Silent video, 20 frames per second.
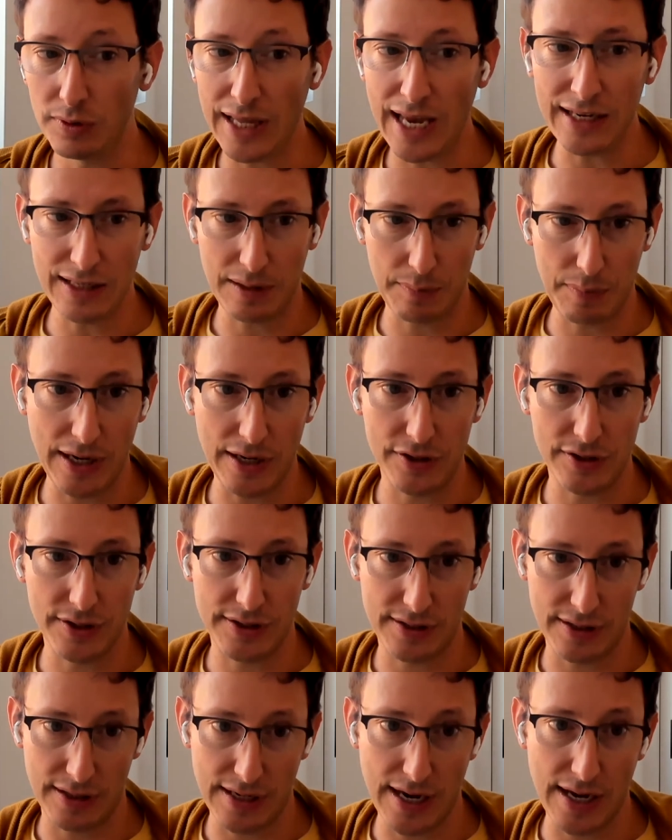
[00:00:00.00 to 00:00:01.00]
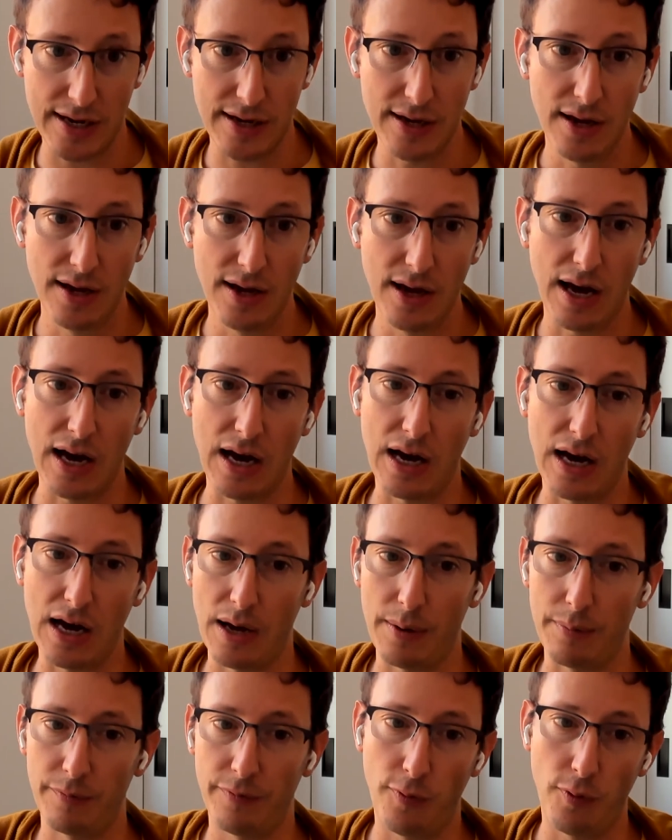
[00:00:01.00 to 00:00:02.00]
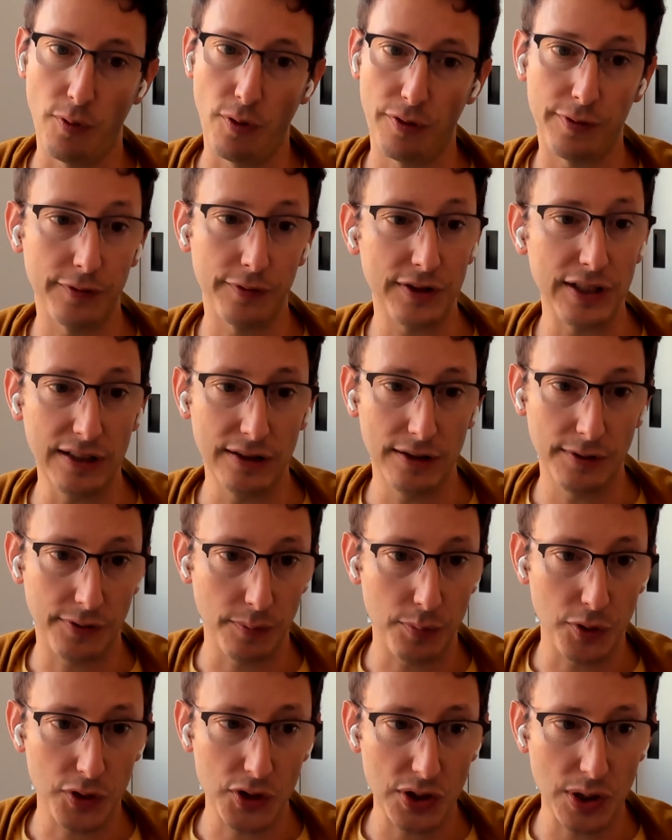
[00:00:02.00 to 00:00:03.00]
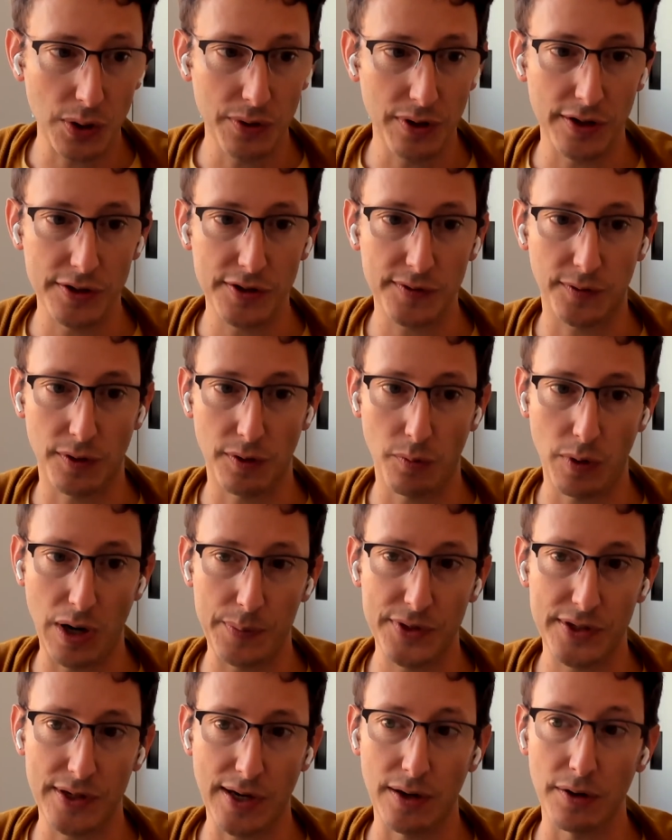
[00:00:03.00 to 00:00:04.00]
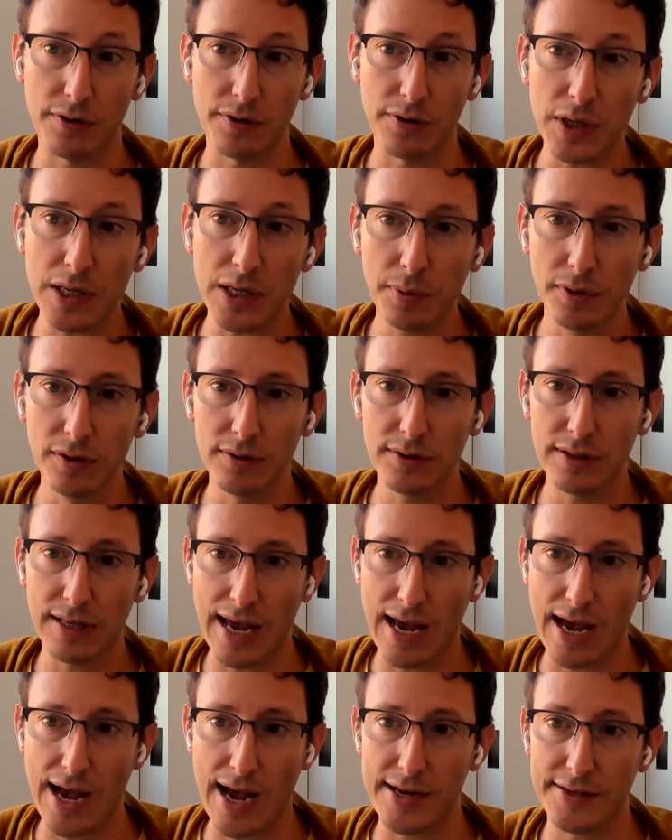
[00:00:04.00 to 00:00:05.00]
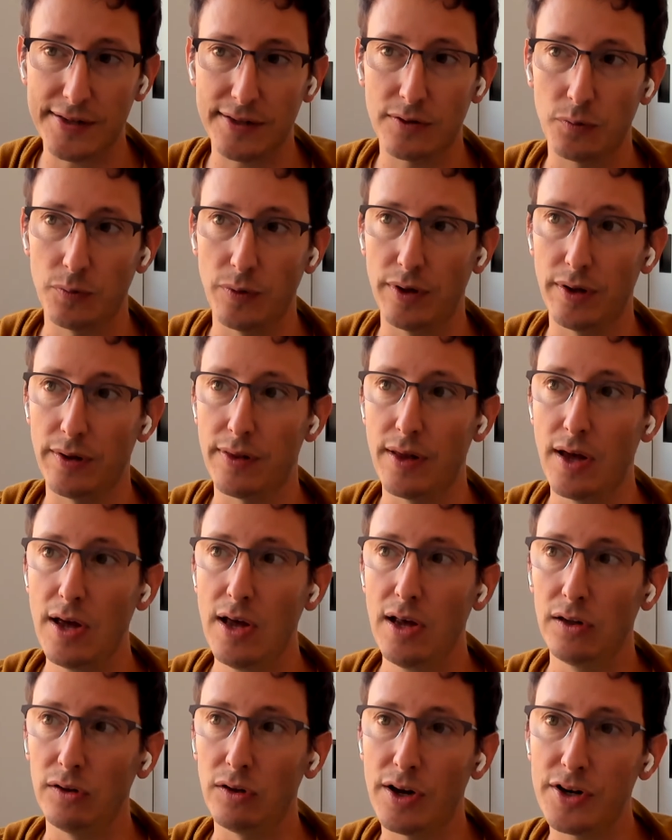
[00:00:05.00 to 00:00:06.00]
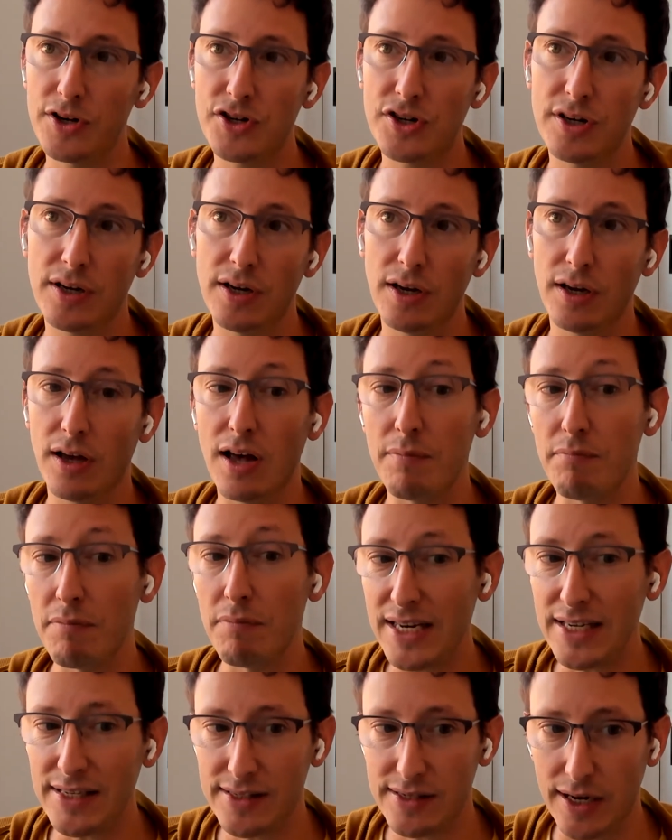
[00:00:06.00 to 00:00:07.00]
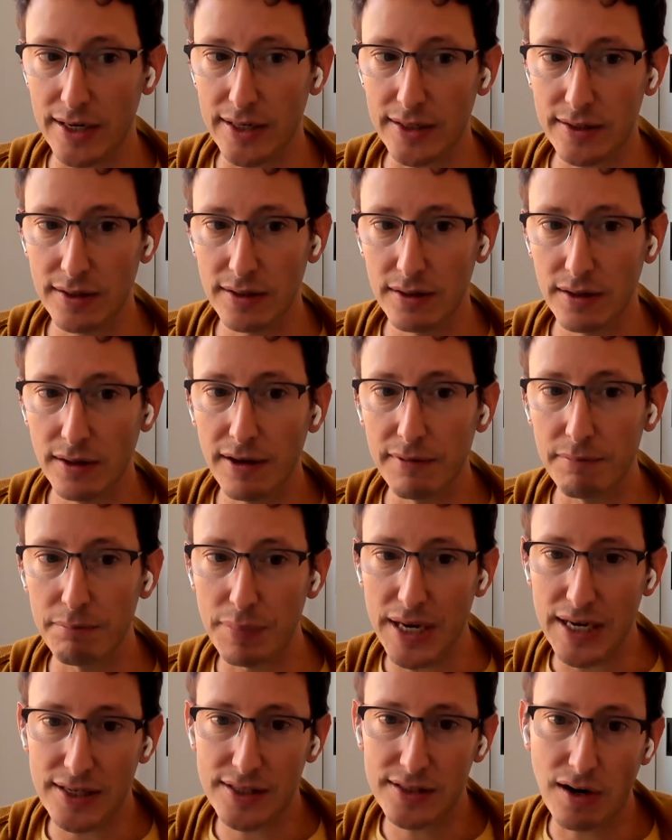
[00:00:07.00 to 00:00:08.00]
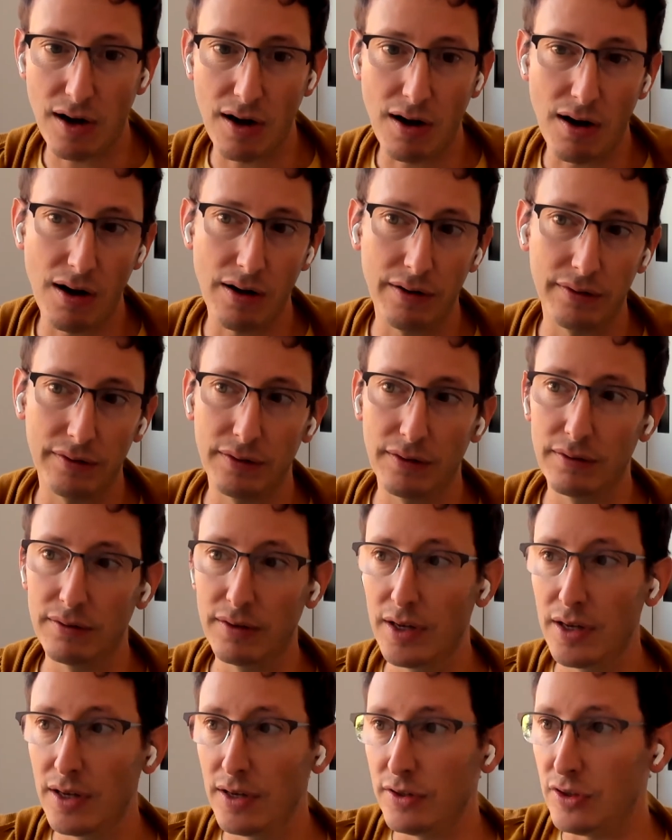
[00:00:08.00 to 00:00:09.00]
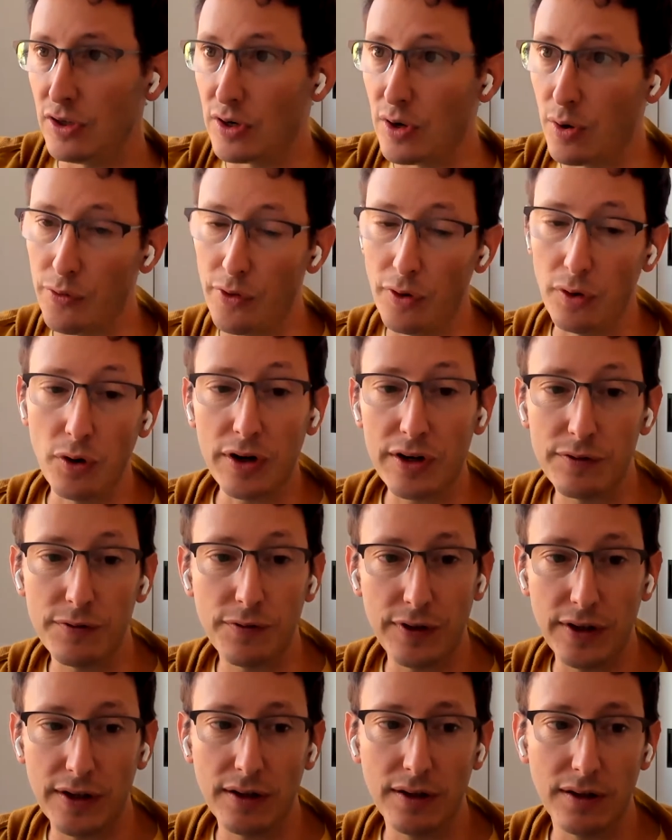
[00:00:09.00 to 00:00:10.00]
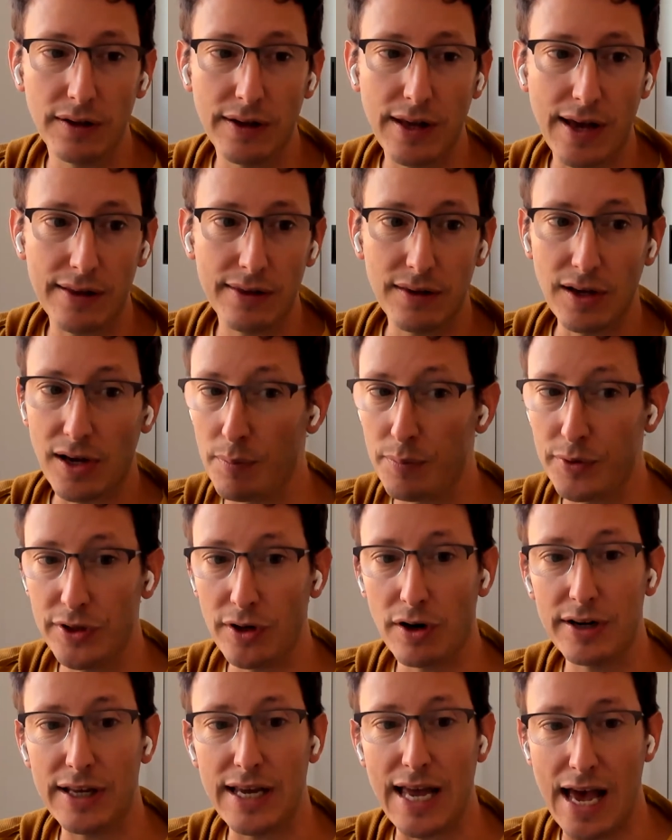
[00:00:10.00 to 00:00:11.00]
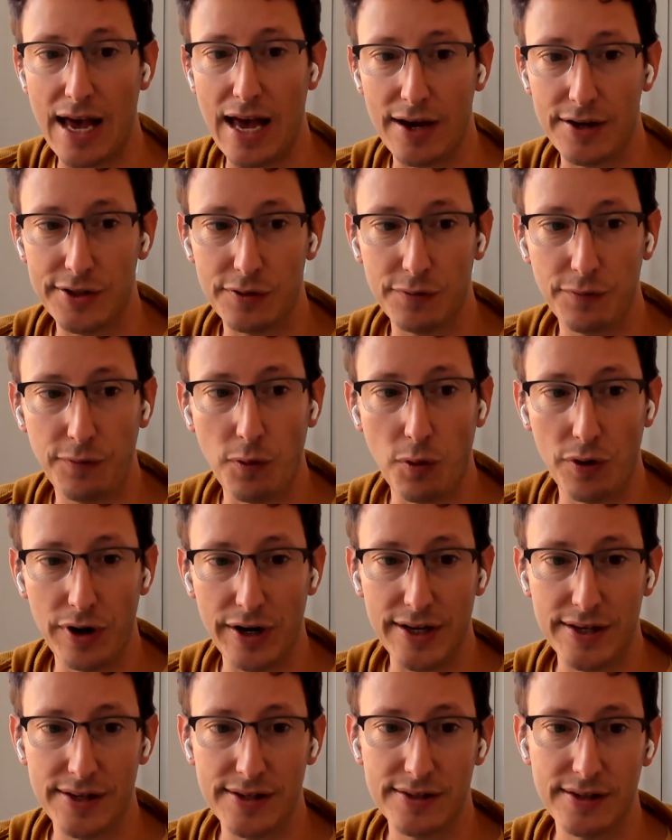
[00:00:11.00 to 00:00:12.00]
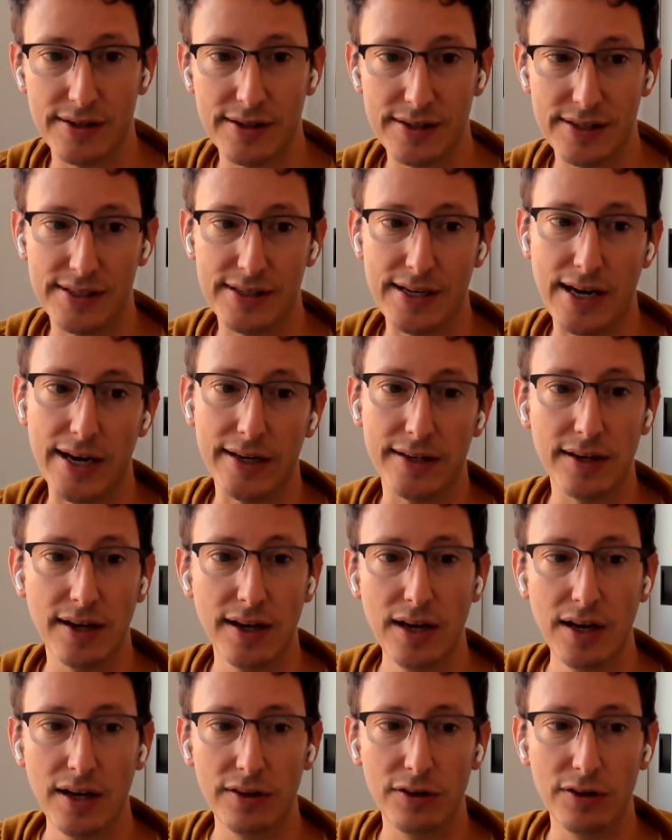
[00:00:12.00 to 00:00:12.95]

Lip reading: new landing pages today, for 15 different personas for a website, or the people tasked with launching a mini site based on the look and feel that the company already has for its site.